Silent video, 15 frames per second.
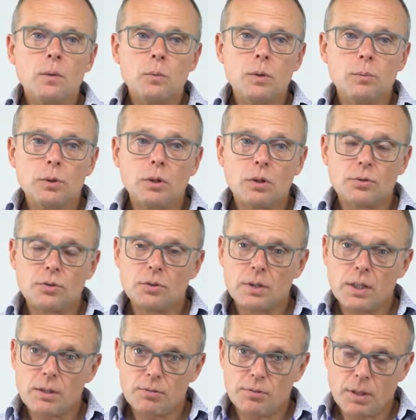We would also
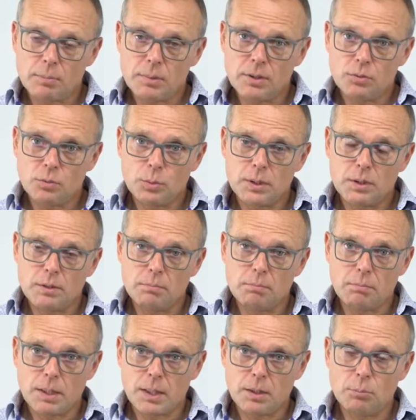take families with
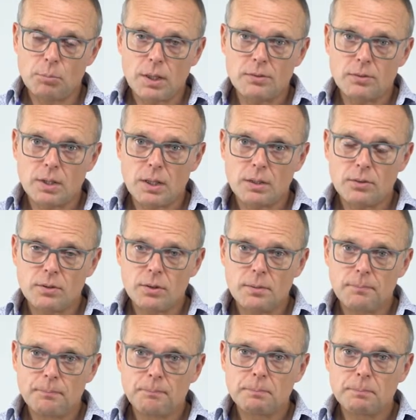male breast cancer.